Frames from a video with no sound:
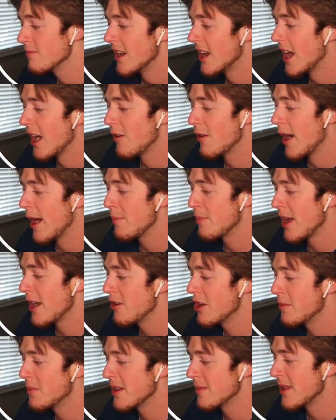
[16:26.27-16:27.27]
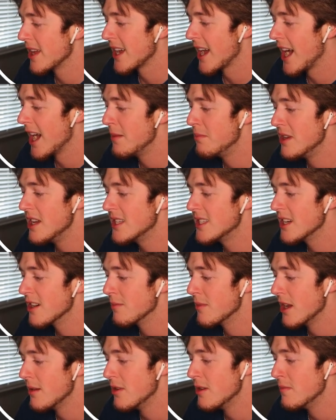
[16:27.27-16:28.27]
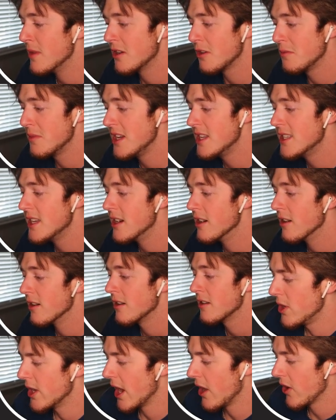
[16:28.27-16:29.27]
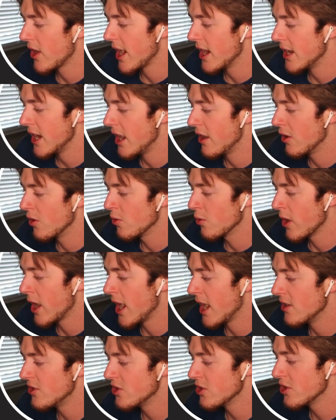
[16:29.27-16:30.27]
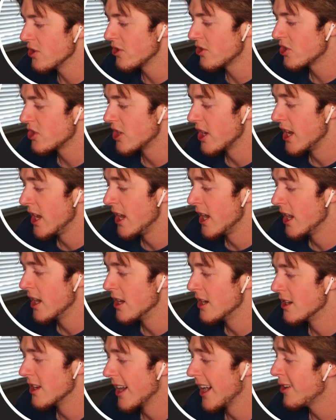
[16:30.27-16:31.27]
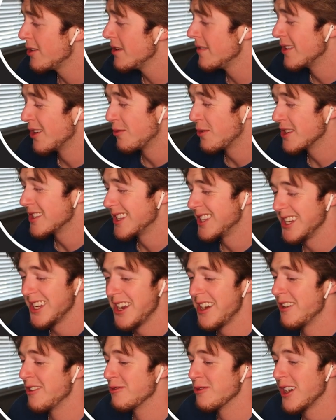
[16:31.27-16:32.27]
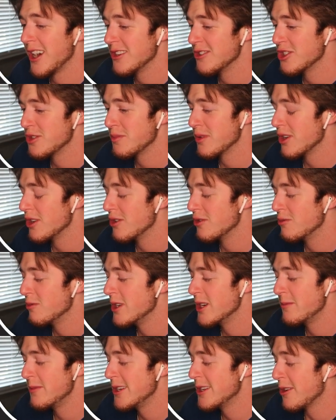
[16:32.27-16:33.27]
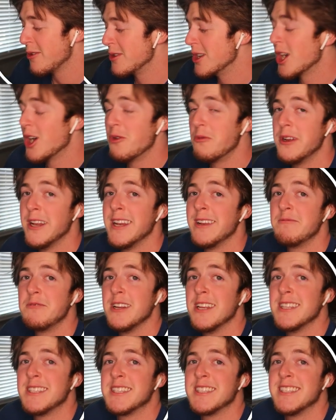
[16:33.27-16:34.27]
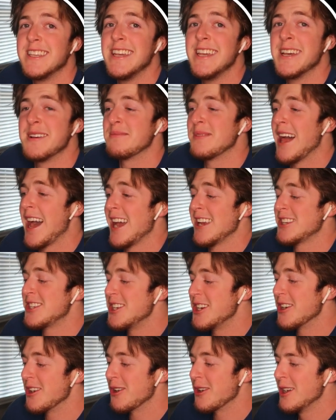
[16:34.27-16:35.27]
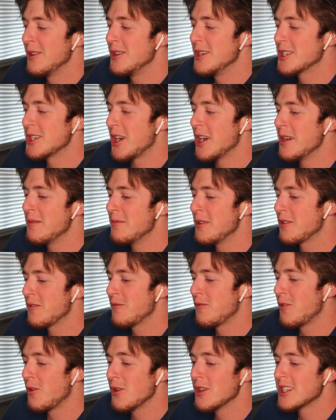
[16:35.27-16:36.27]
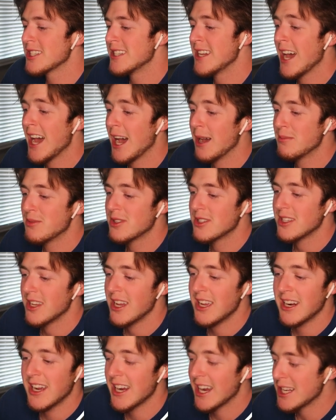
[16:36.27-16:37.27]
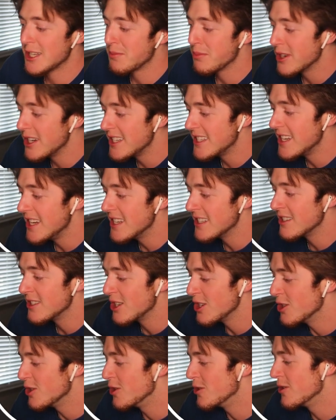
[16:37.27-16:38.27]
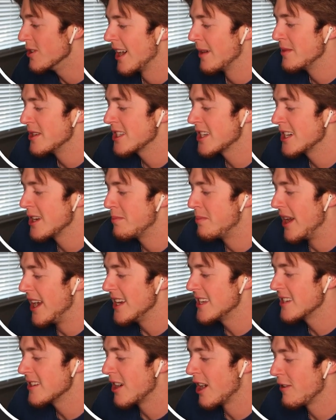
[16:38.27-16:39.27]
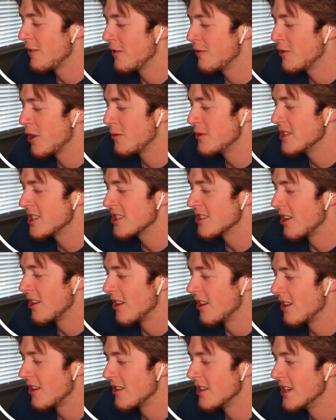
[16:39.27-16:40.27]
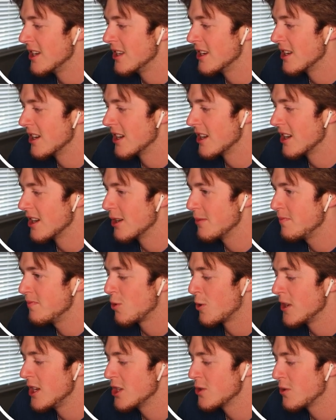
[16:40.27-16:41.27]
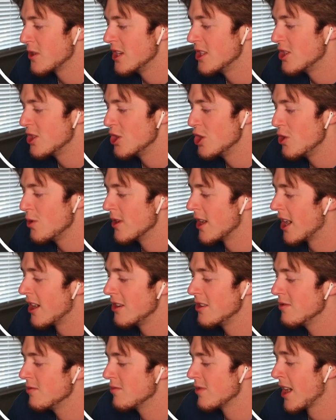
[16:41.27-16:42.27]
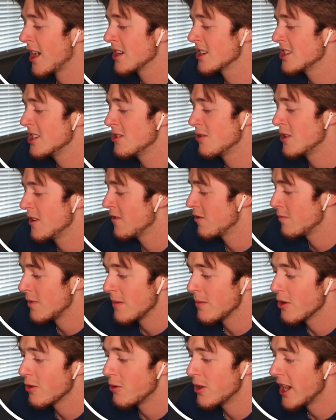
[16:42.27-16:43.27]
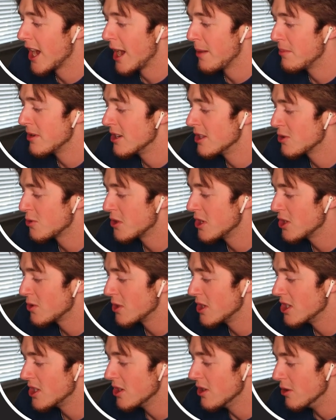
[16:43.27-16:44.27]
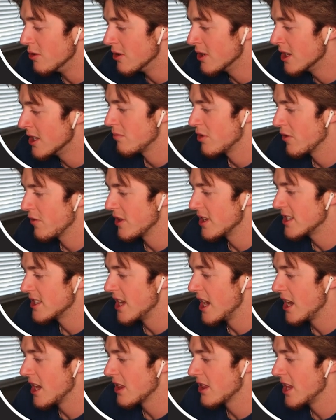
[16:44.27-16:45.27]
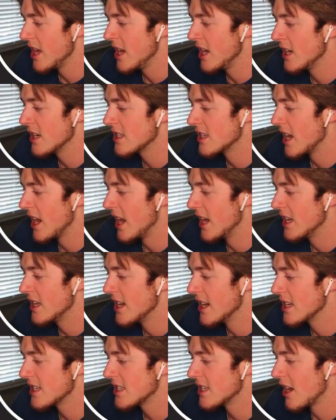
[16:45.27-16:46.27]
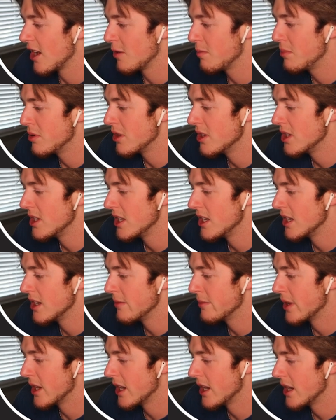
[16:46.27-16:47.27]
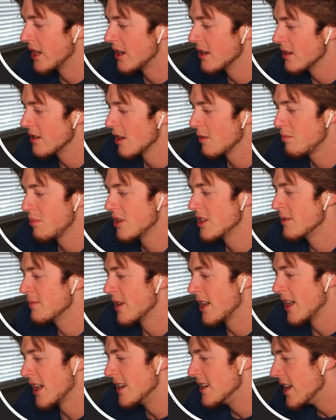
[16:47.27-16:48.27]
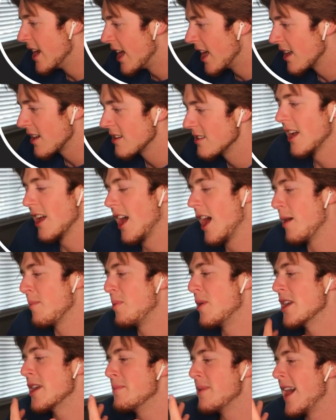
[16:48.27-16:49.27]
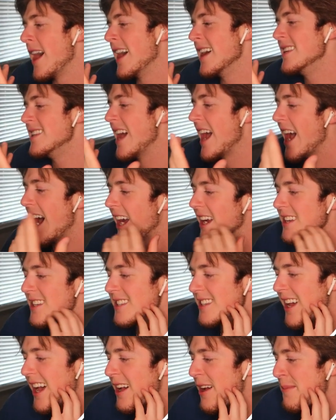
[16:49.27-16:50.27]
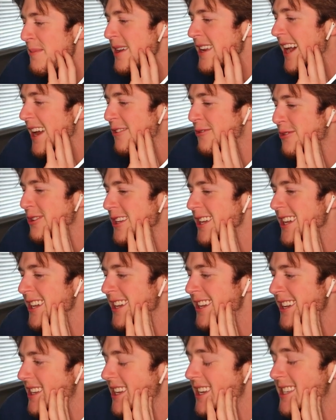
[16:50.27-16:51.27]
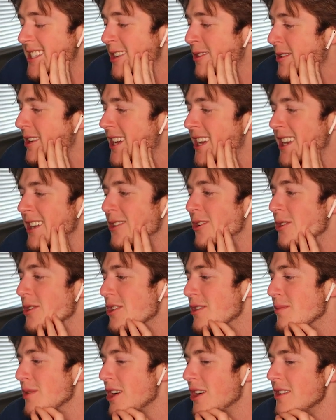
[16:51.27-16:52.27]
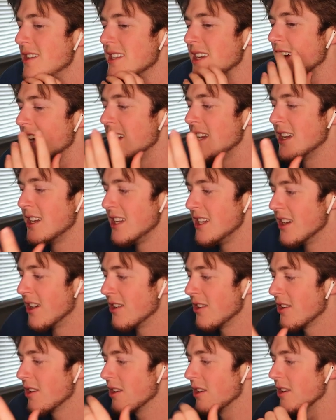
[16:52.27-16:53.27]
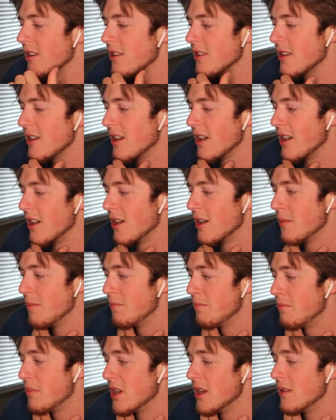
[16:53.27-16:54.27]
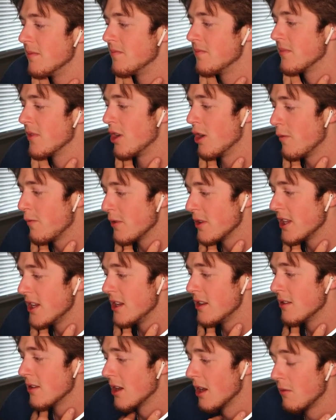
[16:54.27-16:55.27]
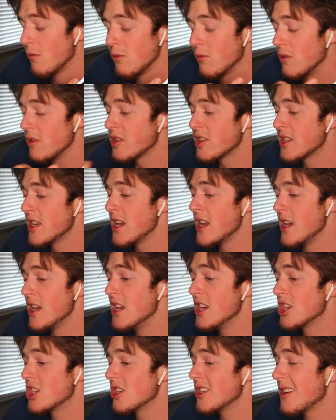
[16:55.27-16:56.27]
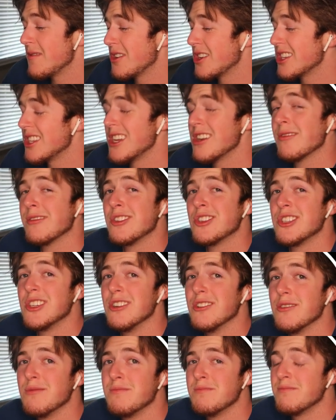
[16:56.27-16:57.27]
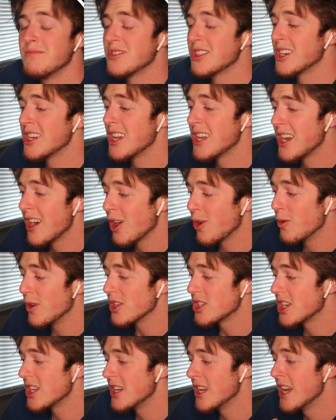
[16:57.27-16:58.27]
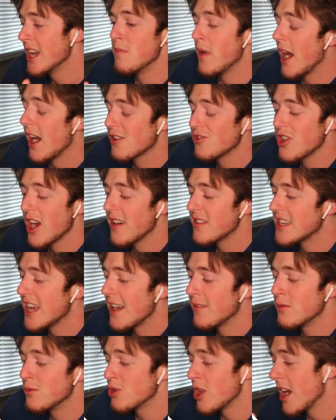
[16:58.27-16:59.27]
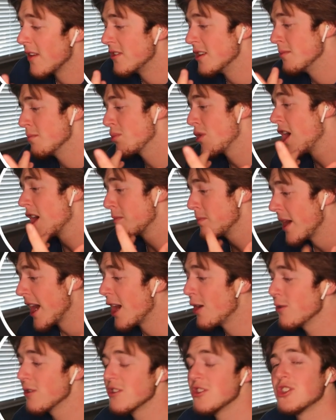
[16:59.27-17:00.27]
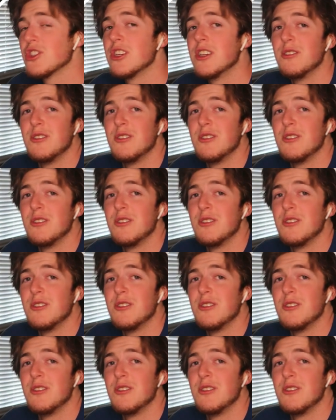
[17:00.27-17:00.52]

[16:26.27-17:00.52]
I probably would have put him like high B tier, maybe middle B tier. We now got Aaron Rodgers, and I don't even know what to think of Aaron Rodgers, bro. We don't know. We didn't see him last year. We saw him with 4 snaps, and I guess preseason too. I'm just gonna base it off of what we saw in 2022, and I honestly don't even remember what happened in 2022. But for the sake of things, I guess I'll put him behind Dak. I'll put him behind Dak. I mean, I don't really. He's only getting older, bro. He's not getting any younger. But hopefully we'll see. He should have a good year this year. He's gonna get Garrett Wilson. Mock drafts have him drafting Brock Bowers.